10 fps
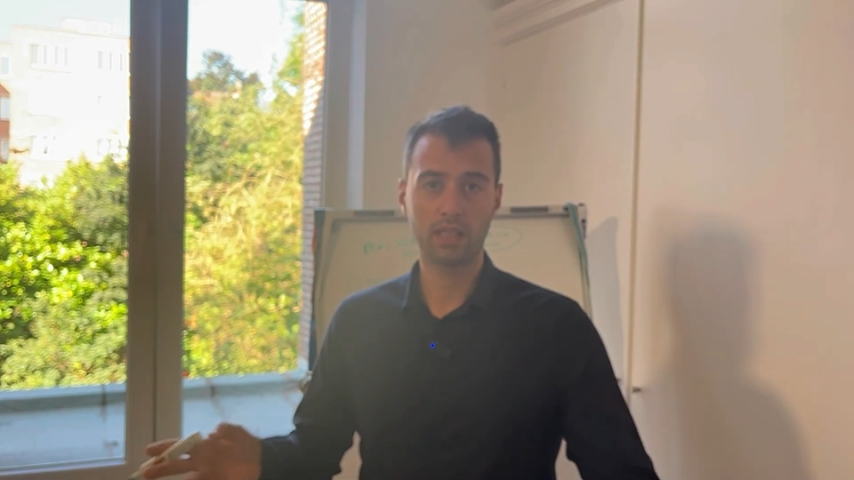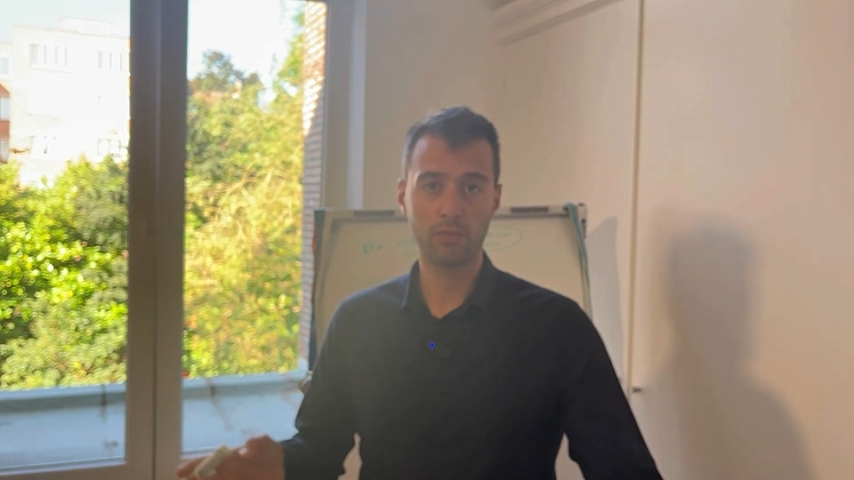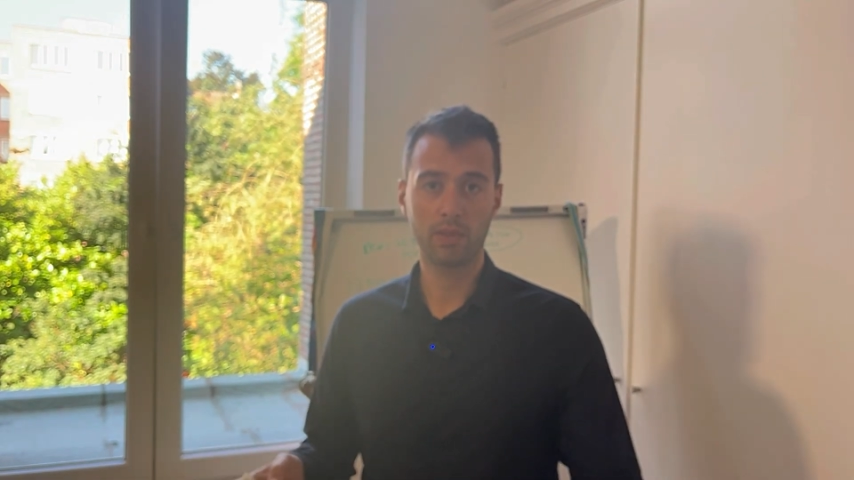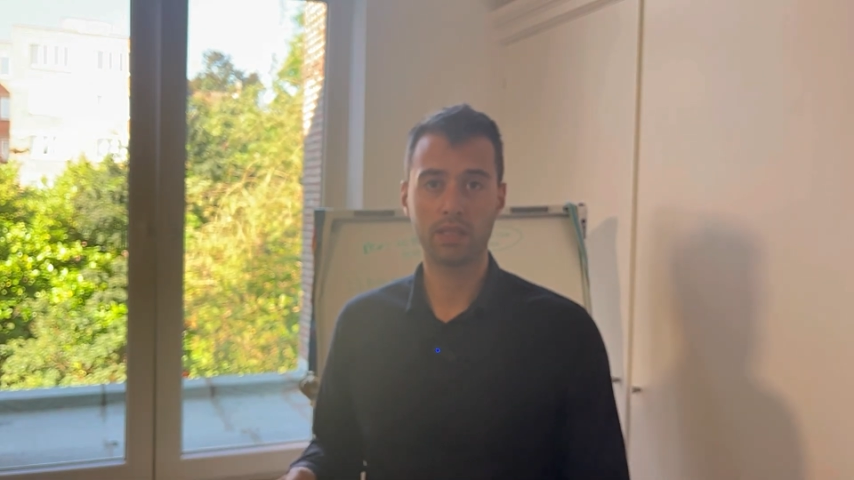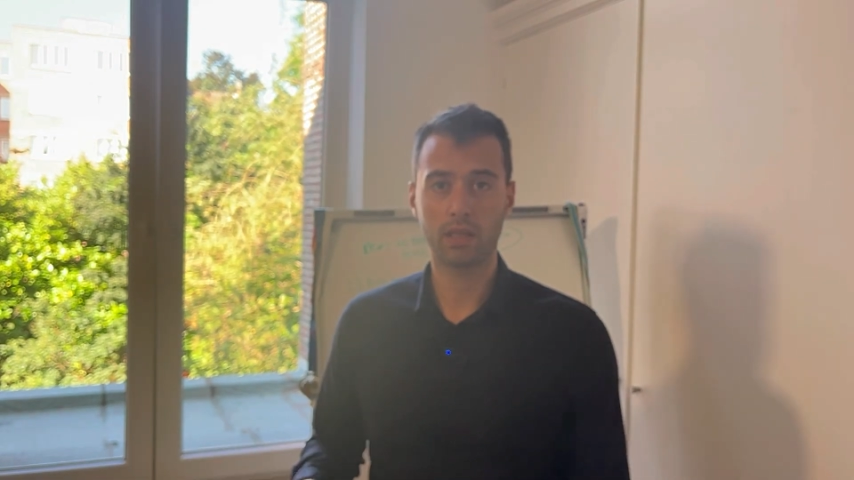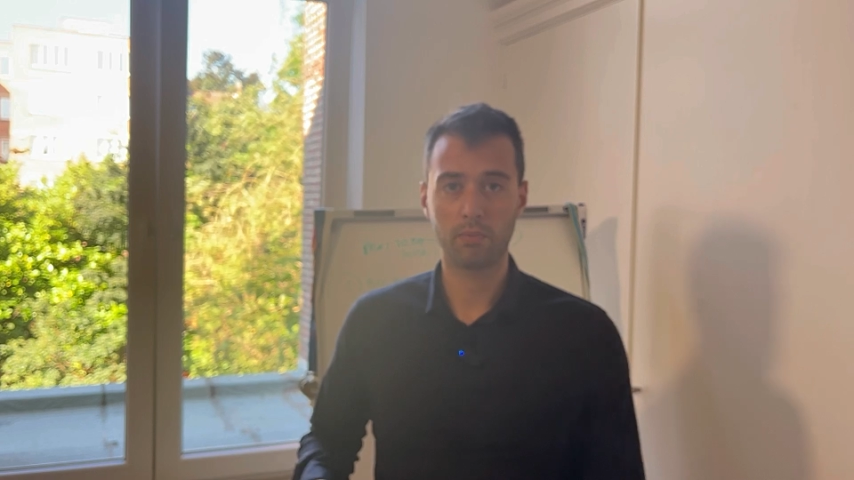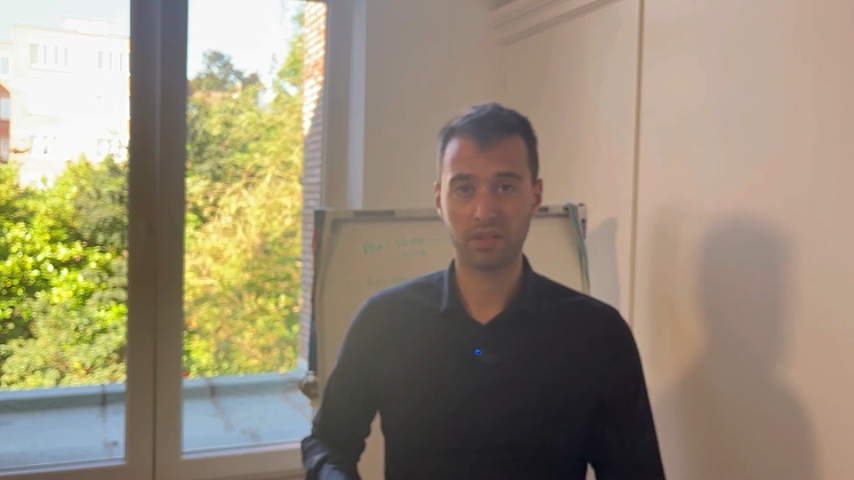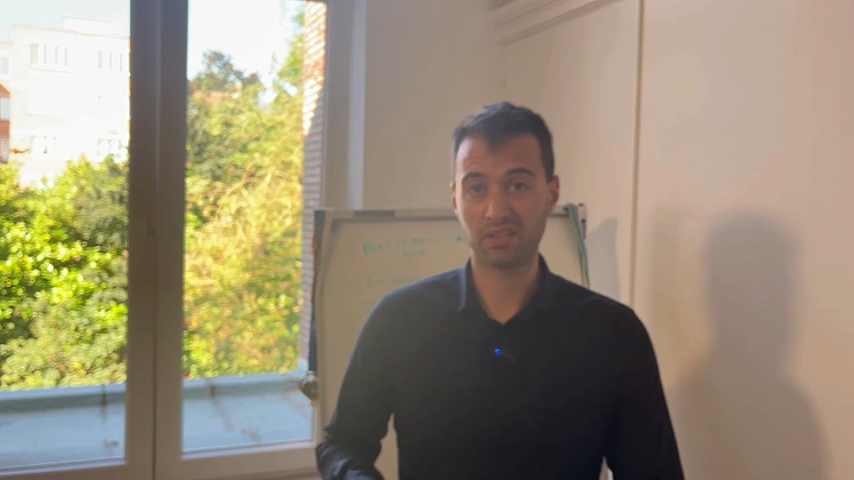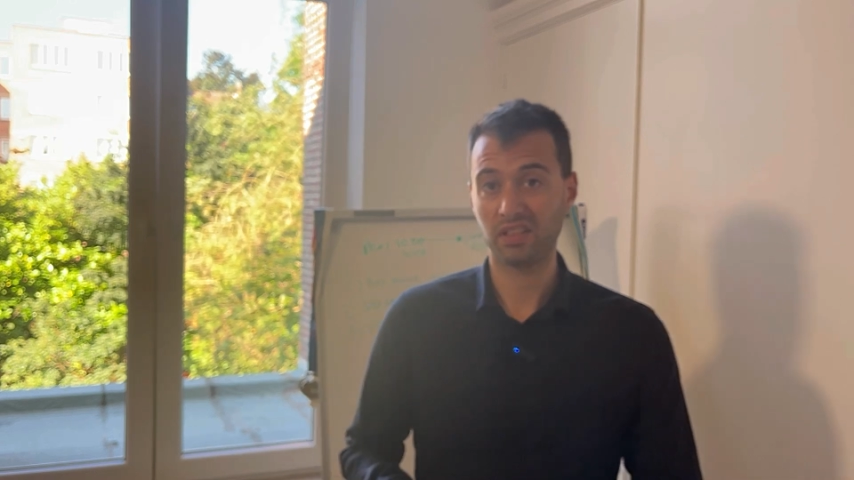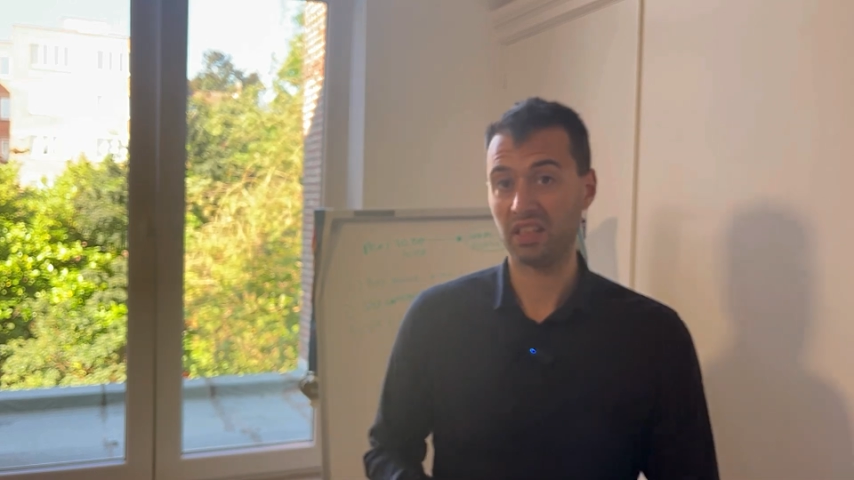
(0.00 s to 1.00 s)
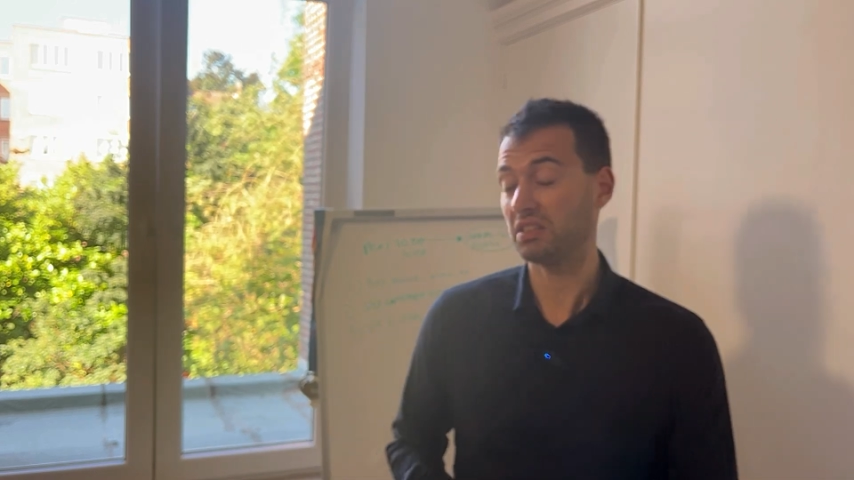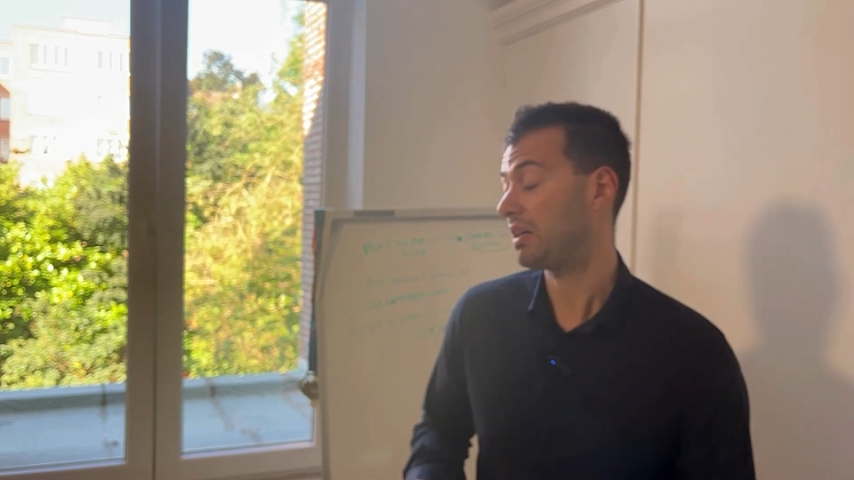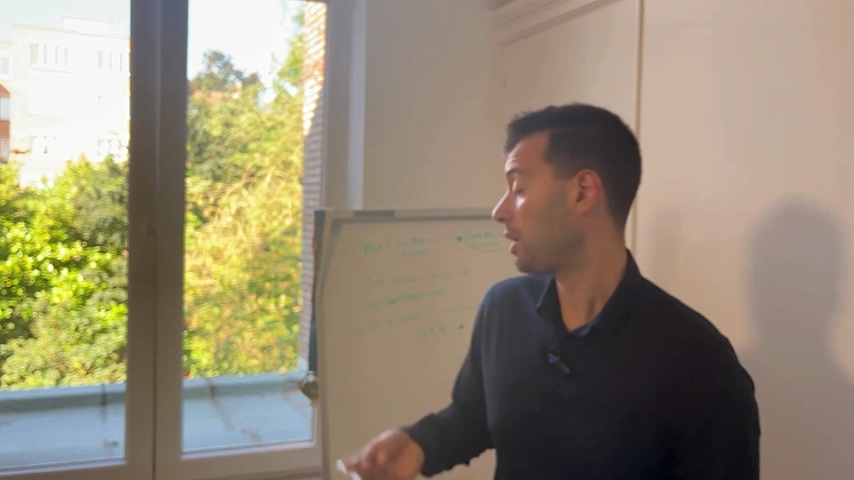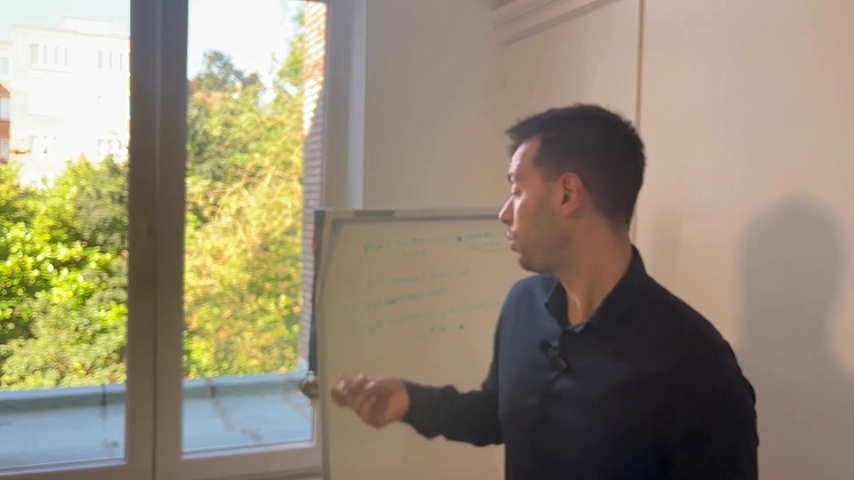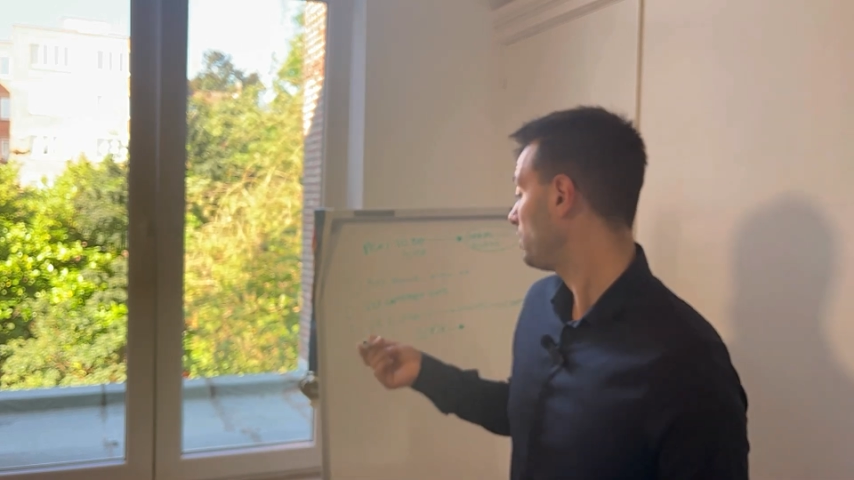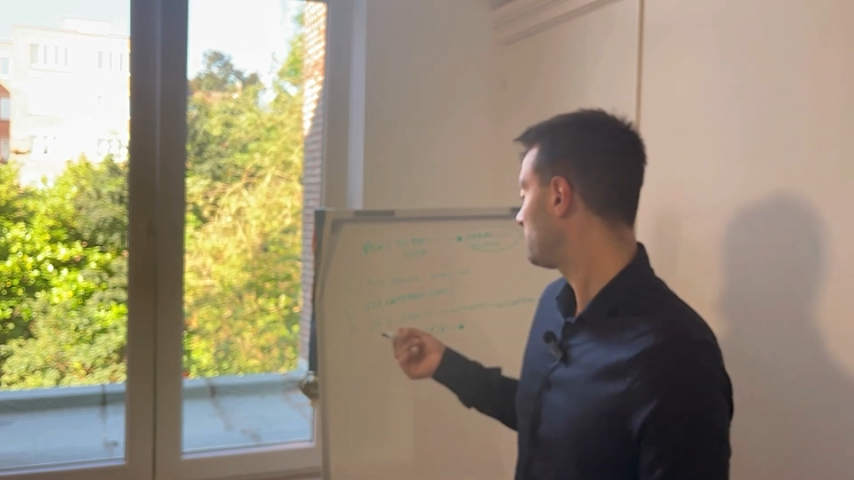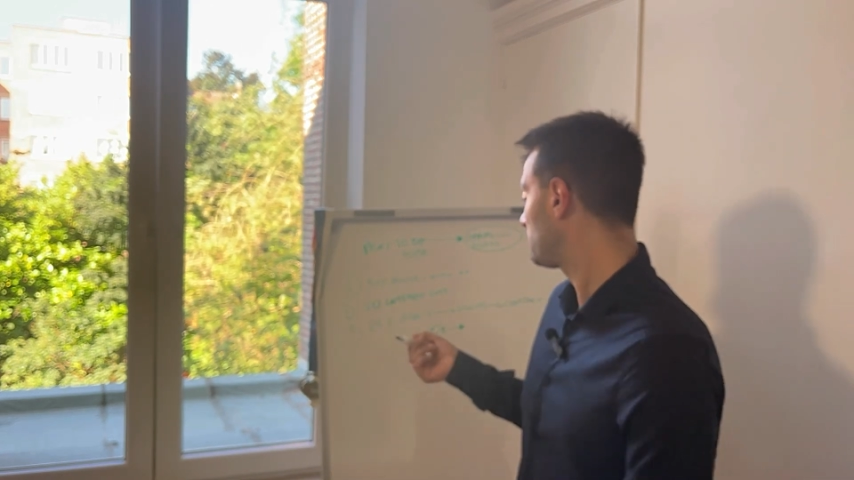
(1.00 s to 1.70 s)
give me 10%. I would